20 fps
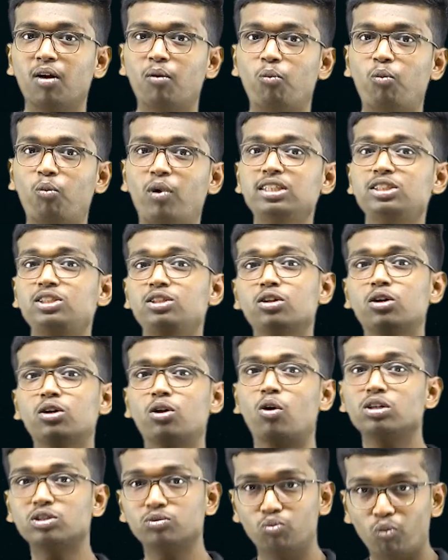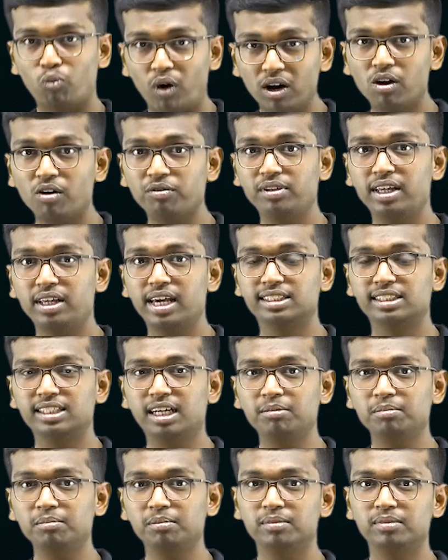once you cross one of the
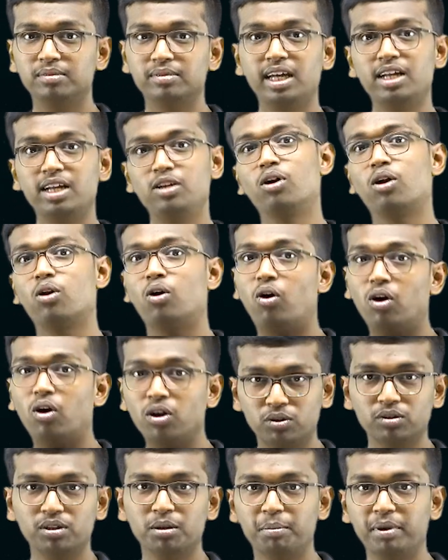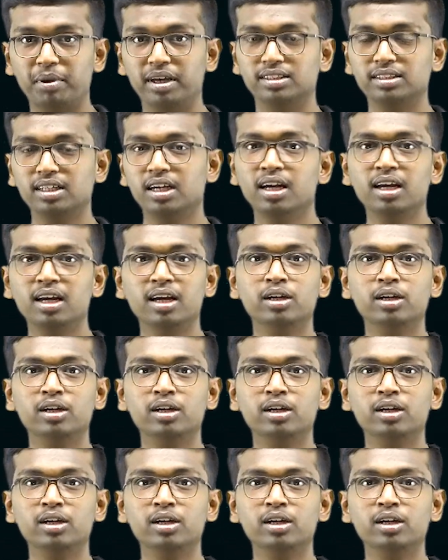exam, then you are on to the pace.